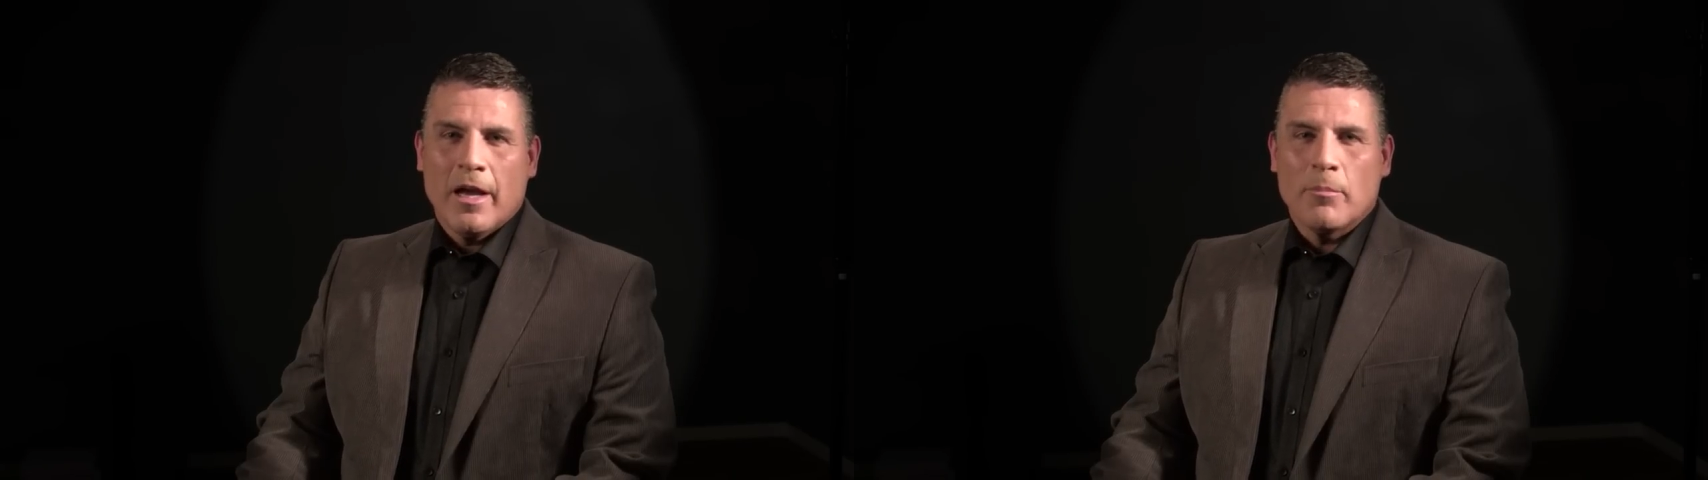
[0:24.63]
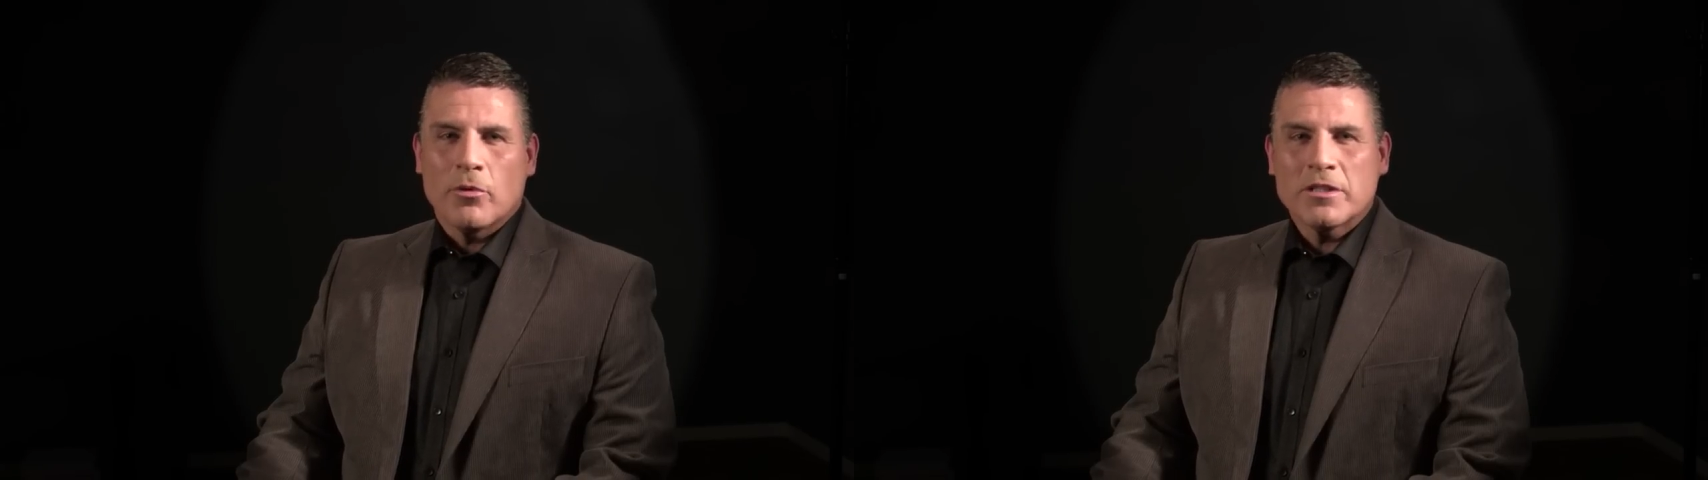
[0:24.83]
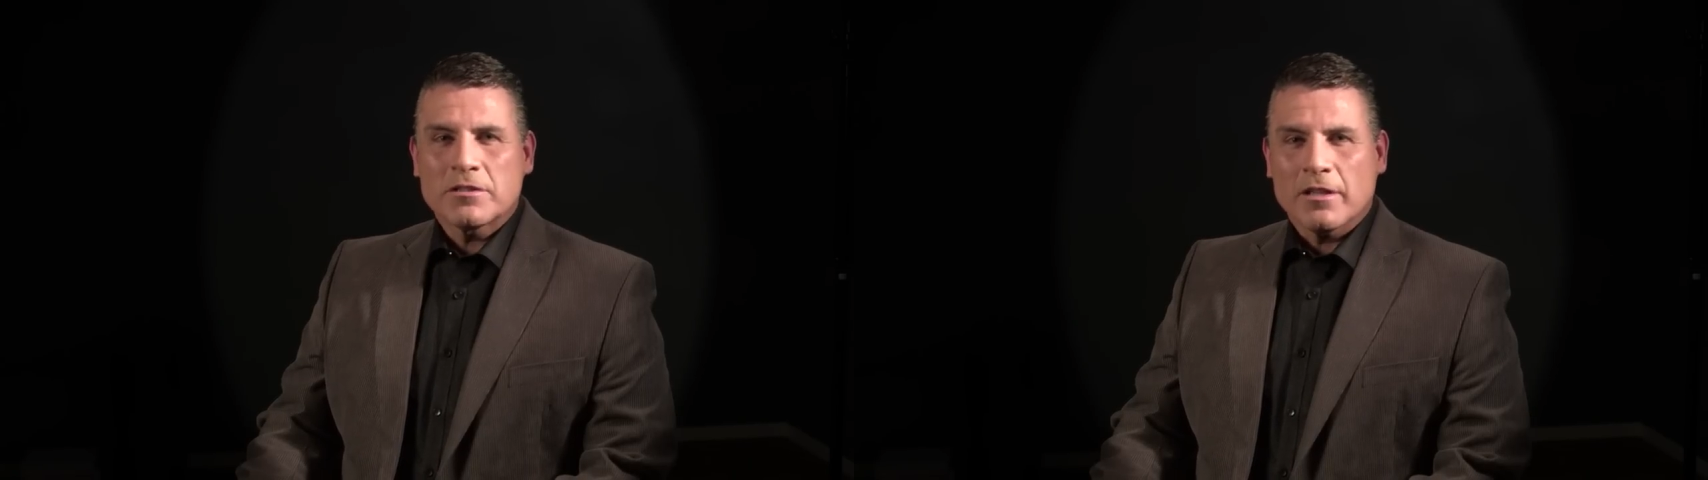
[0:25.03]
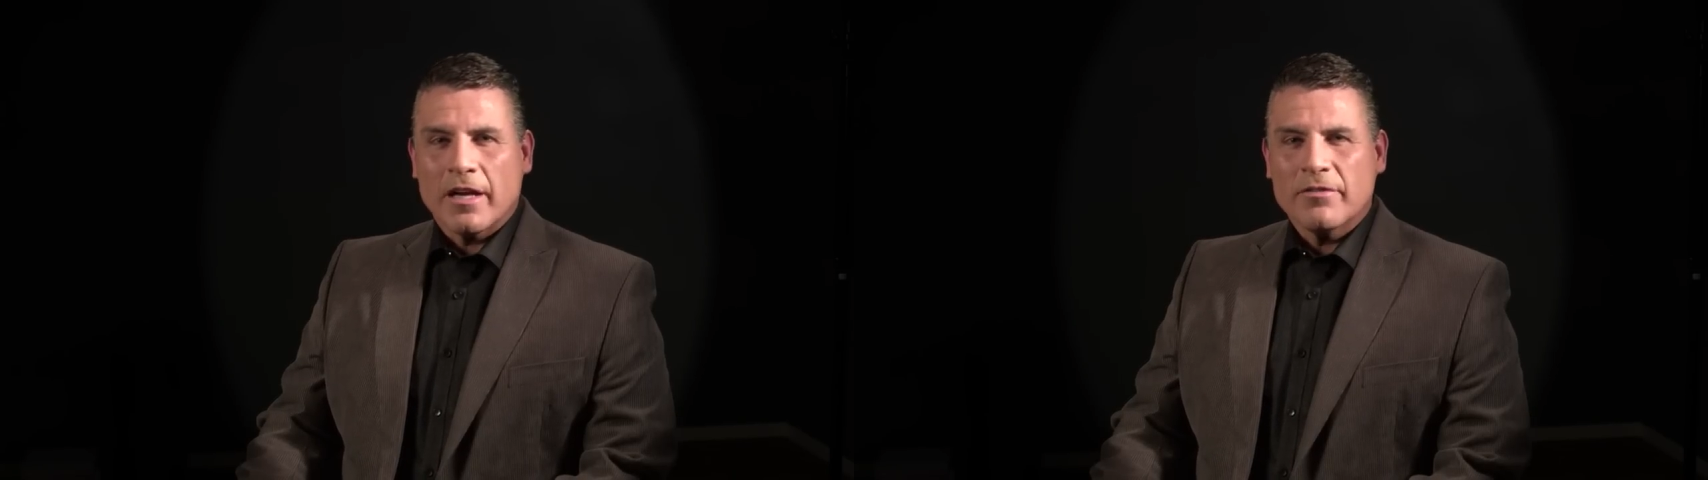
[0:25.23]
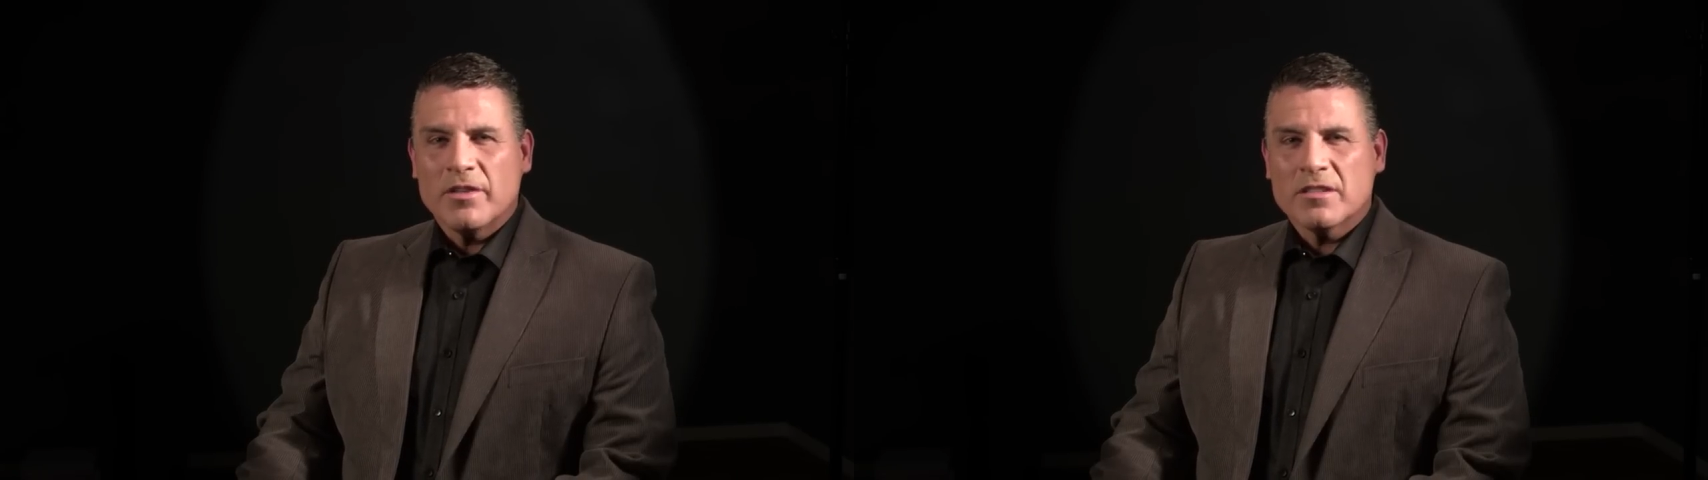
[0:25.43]
and brings to
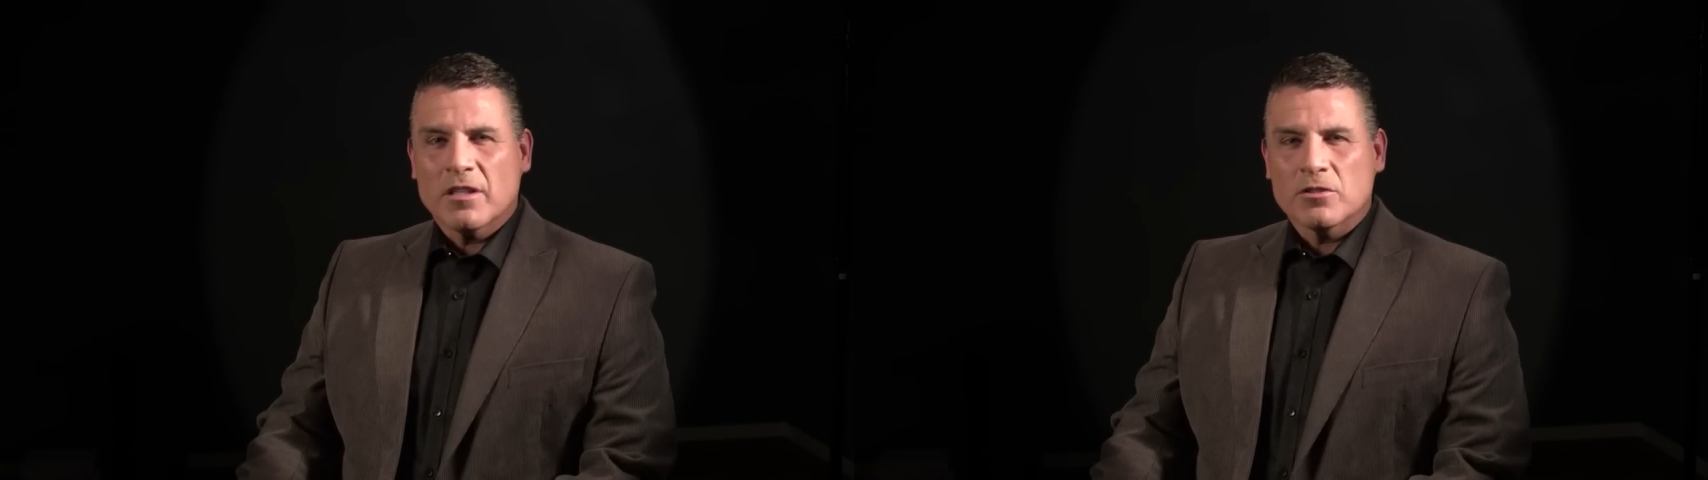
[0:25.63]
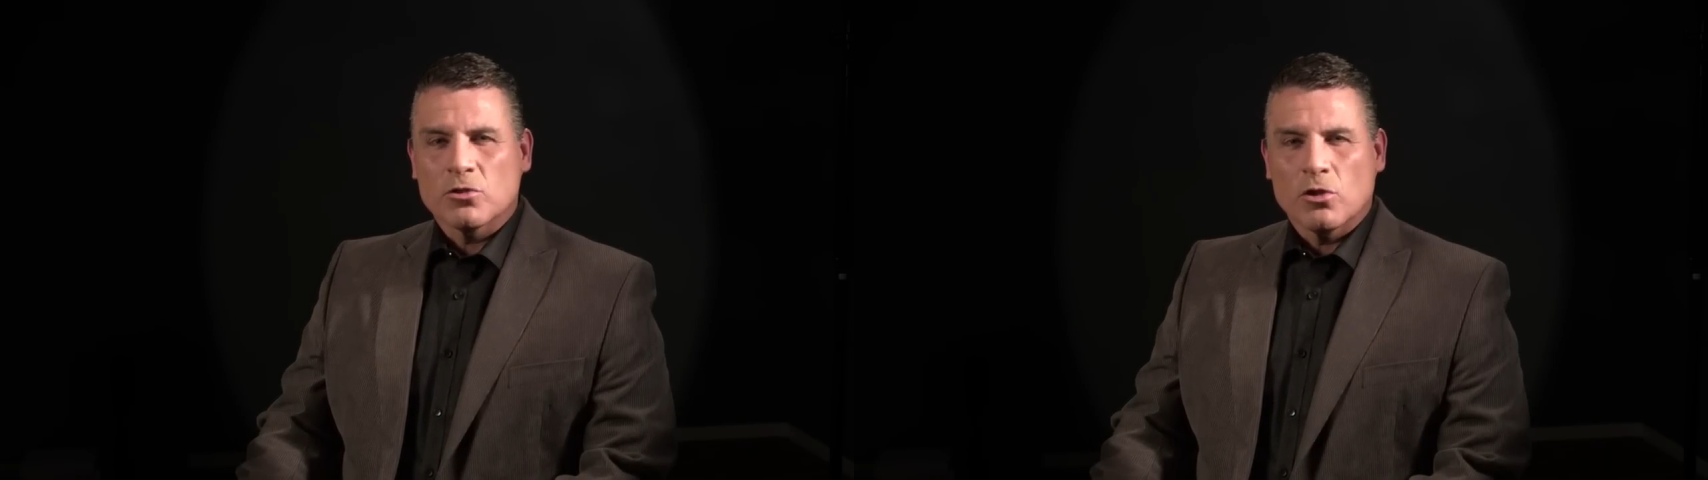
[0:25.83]
life Nissan's